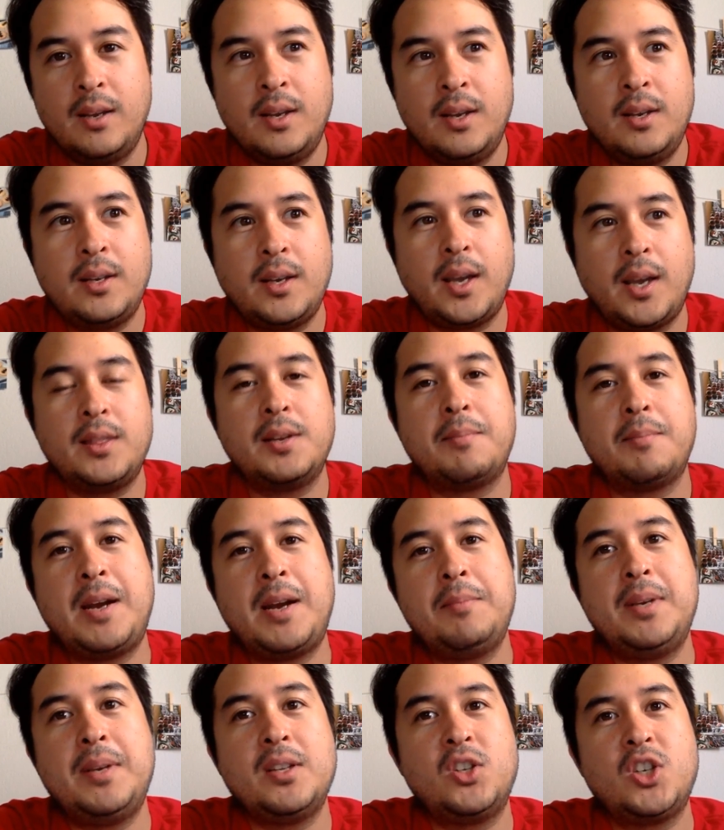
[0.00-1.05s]
and there might
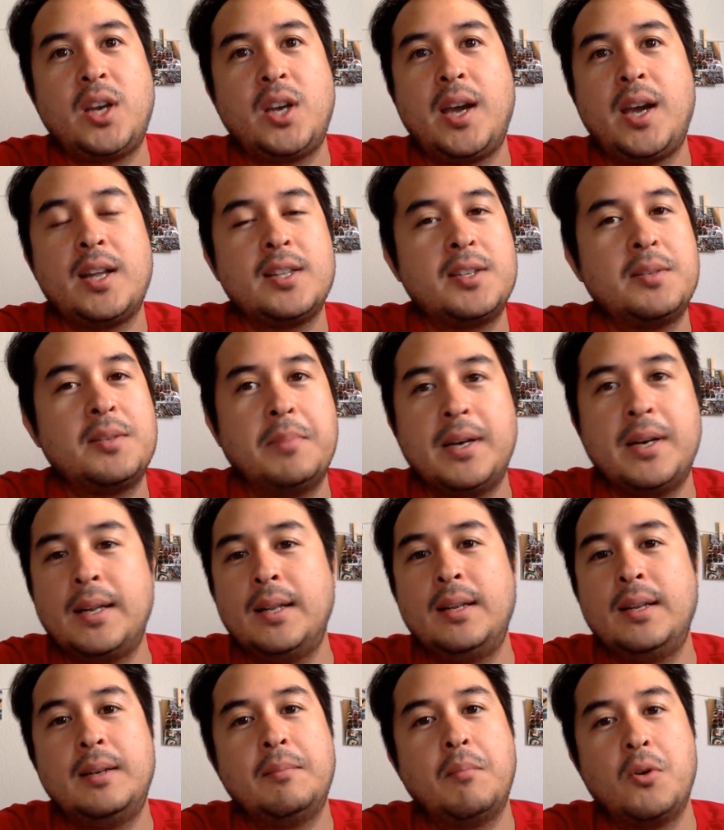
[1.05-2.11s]
be a chance, but
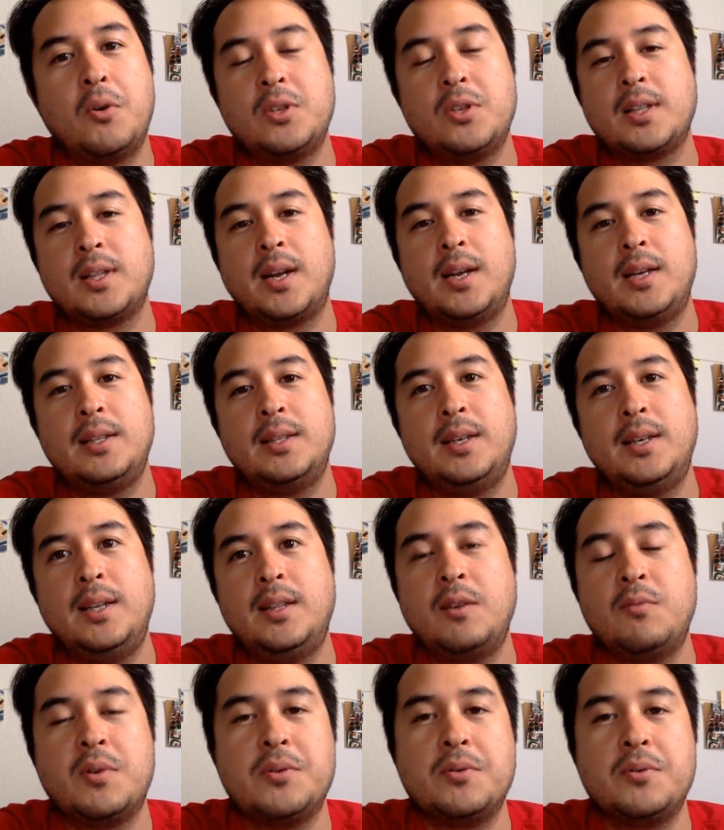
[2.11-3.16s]
most likely they
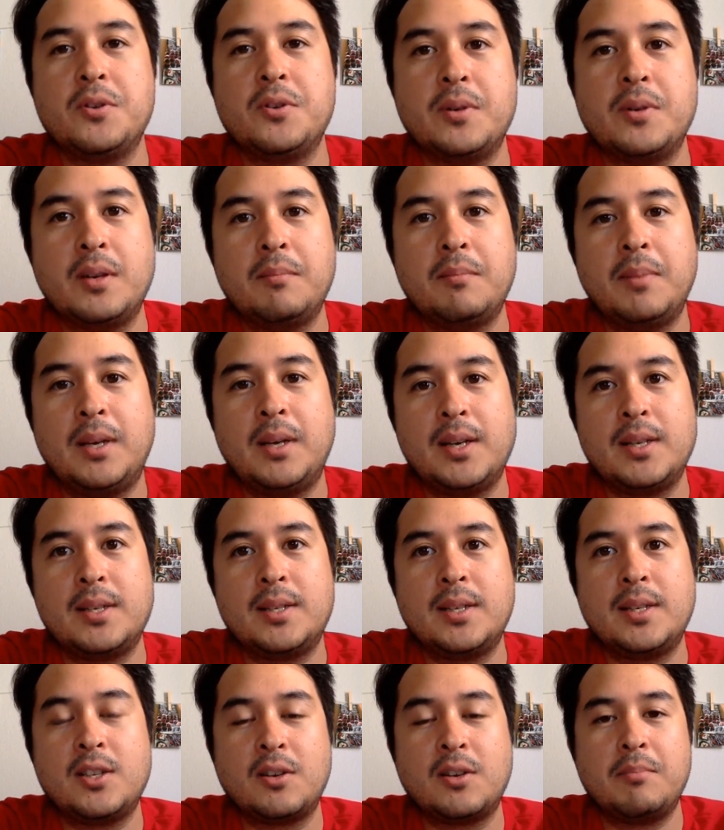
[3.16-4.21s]
won't do it because
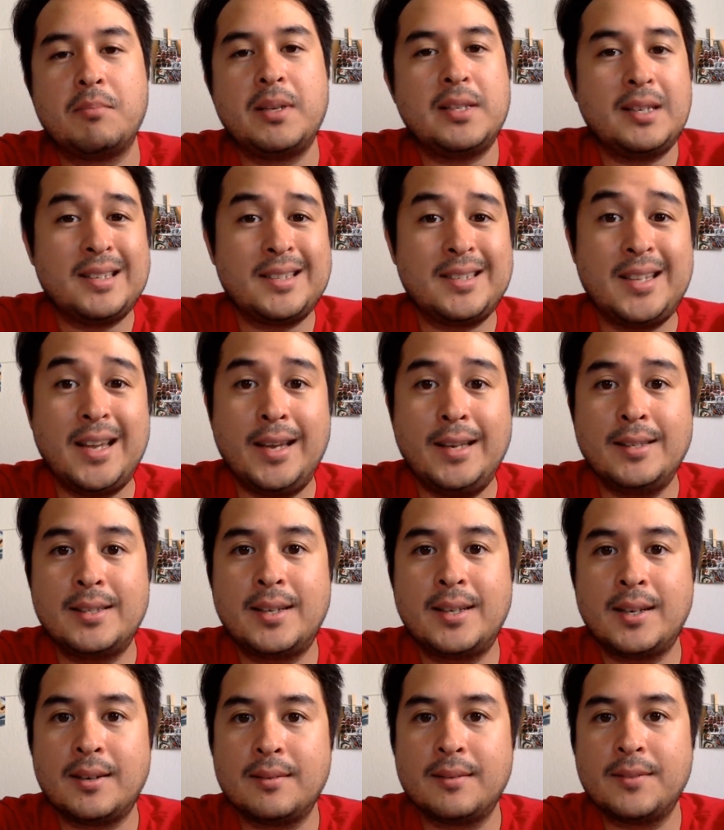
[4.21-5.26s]
it's our busiest days
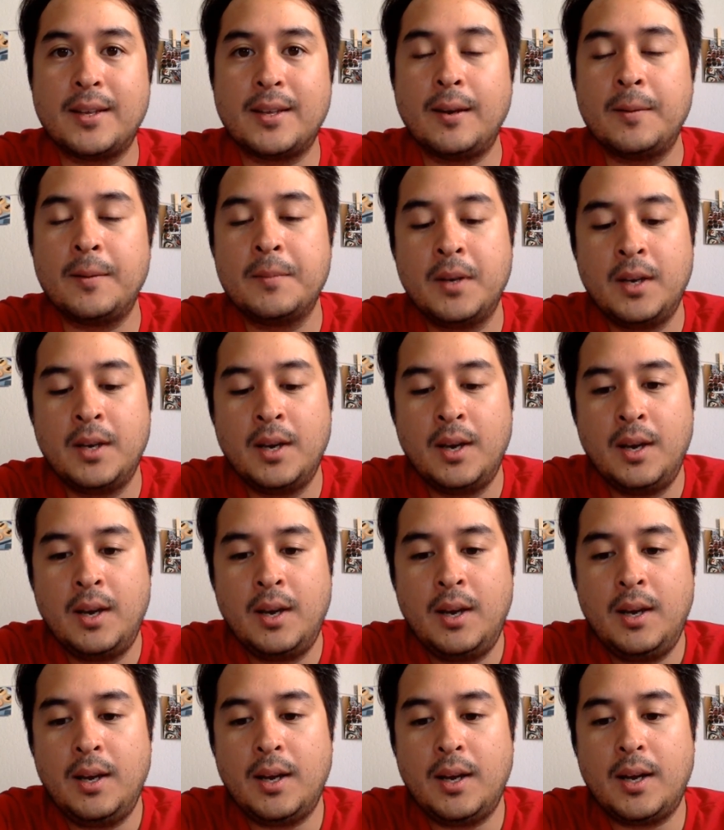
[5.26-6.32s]
kind of thing.
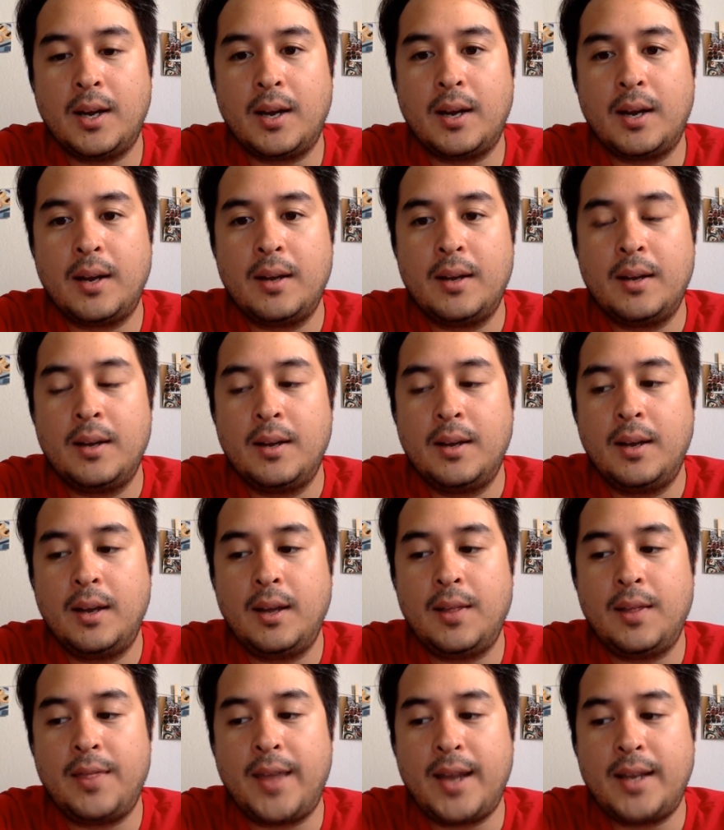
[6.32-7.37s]
Uh,
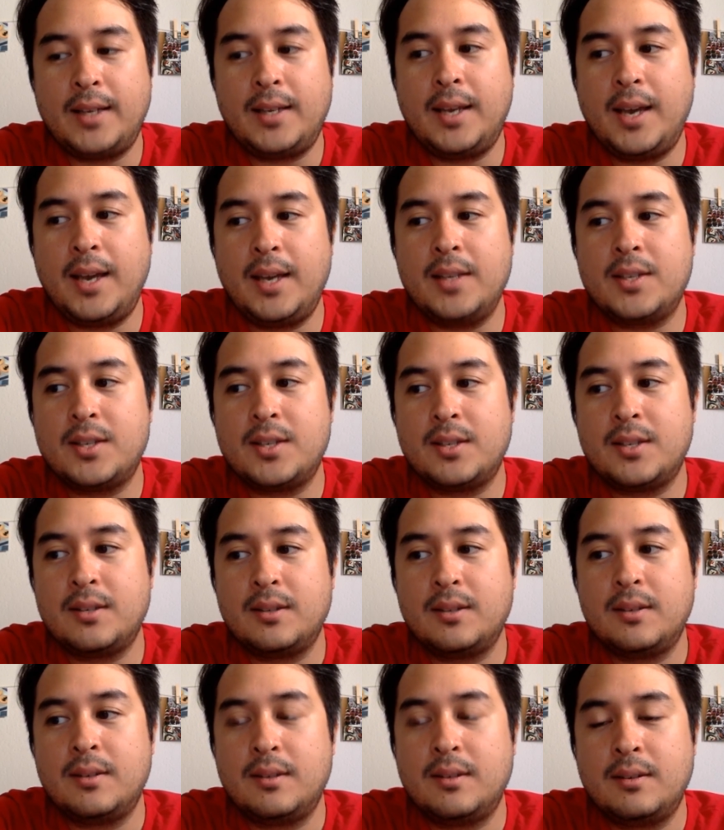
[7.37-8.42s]
in that case,
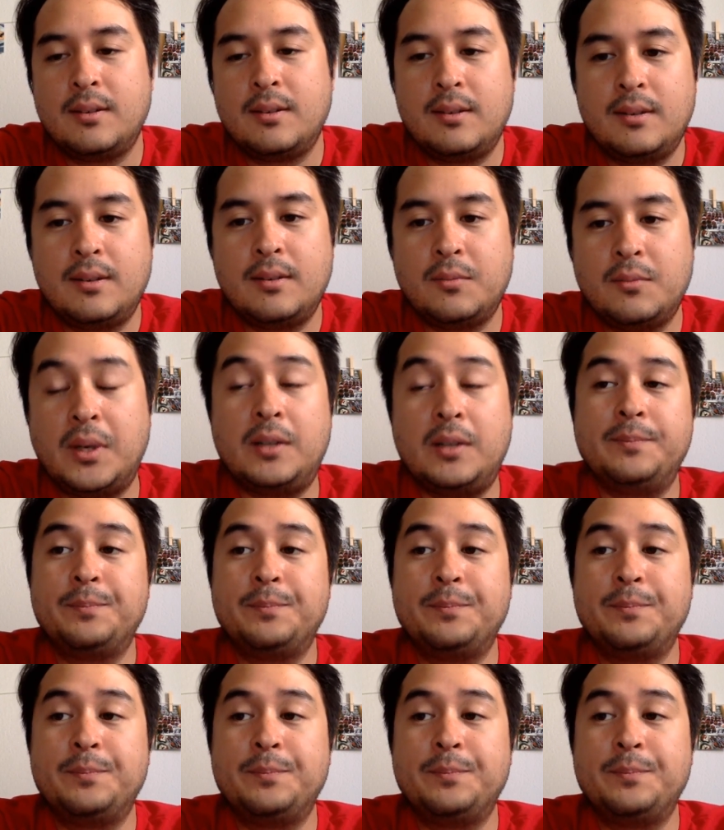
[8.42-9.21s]
well,